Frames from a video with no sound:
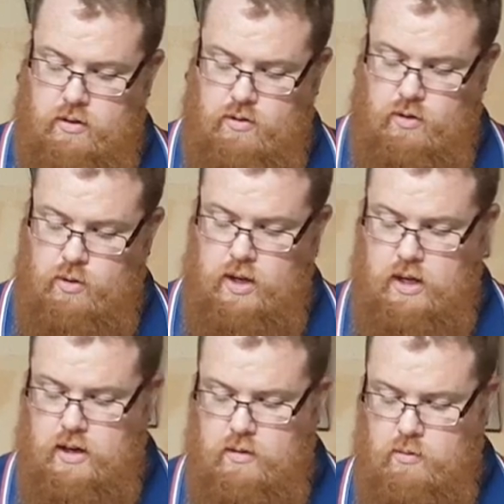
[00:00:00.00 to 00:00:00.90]
through
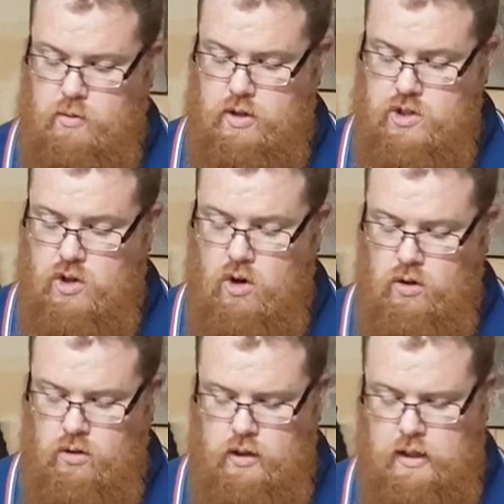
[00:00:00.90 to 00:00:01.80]
here with a
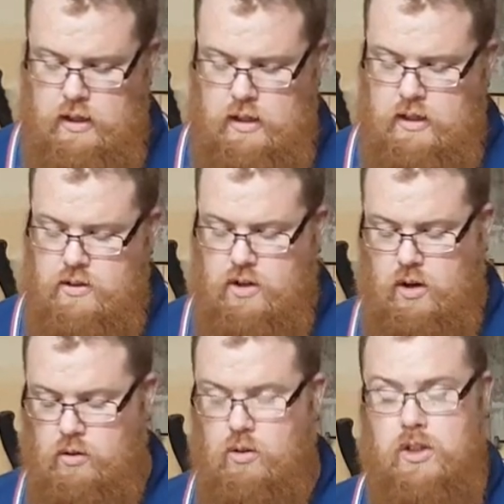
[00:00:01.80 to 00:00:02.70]
toggle,
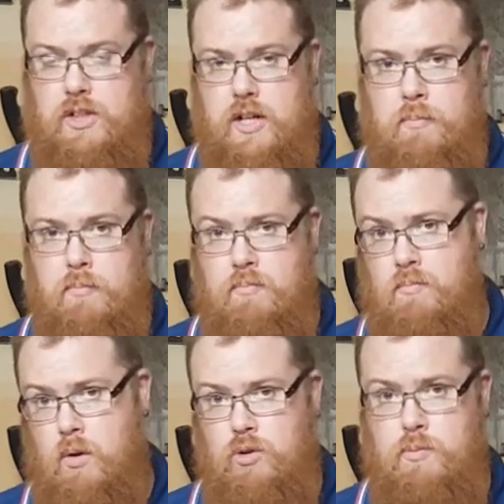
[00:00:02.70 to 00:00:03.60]
so like I said,
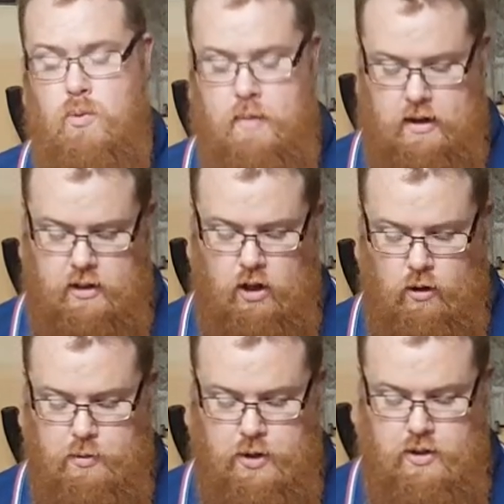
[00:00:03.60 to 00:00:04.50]
multiple mounting
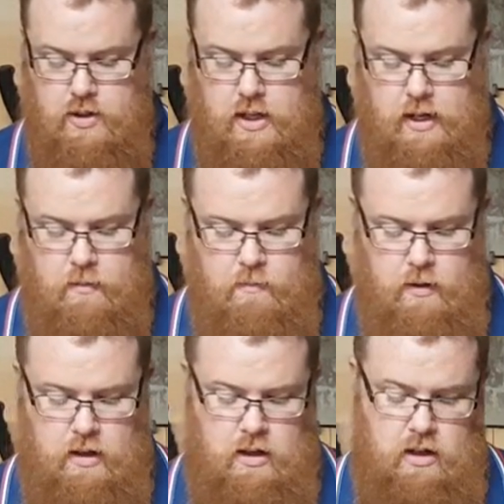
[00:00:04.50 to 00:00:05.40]
options there.
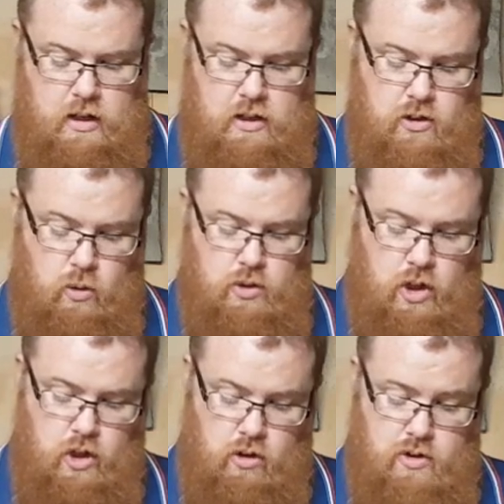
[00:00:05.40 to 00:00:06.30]
It's
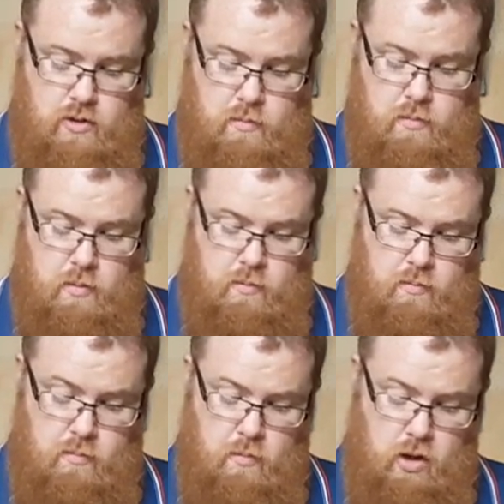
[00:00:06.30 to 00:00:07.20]
also got some
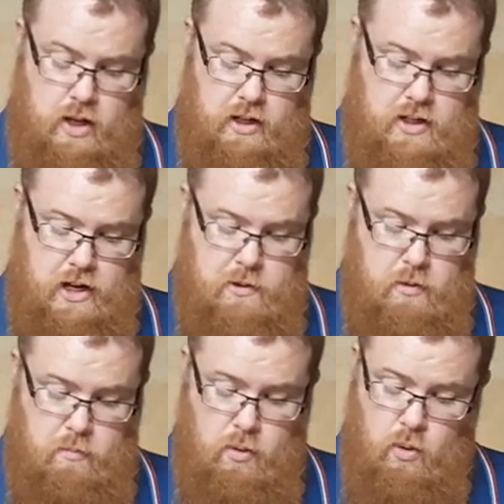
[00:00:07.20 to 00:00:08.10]
molly
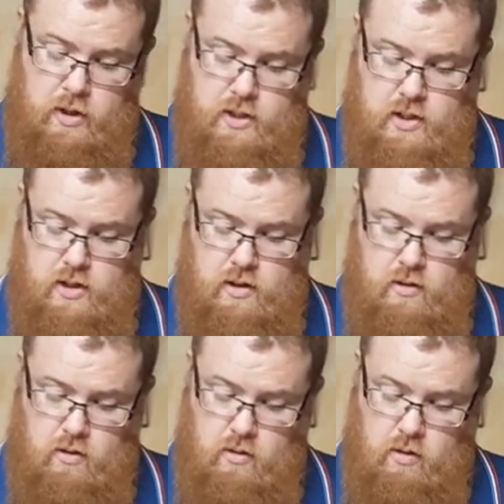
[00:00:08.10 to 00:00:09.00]
attachment points
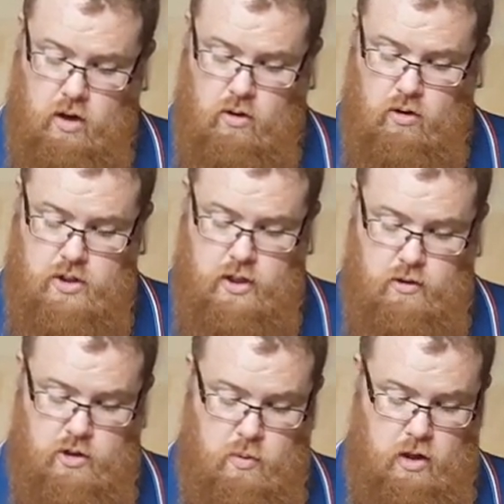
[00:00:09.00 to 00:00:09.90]
across here
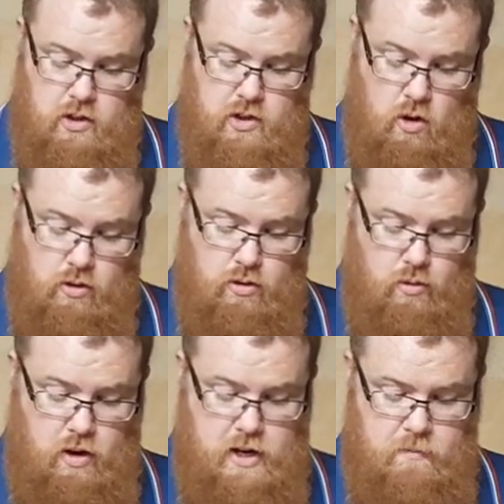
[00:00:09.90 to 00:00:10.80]
as well. It's got
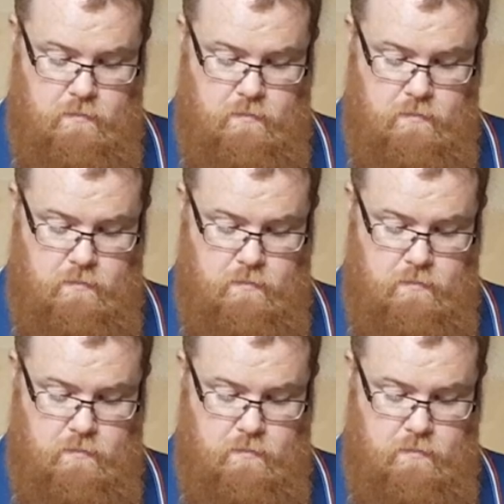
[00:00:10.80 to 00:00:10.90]
three,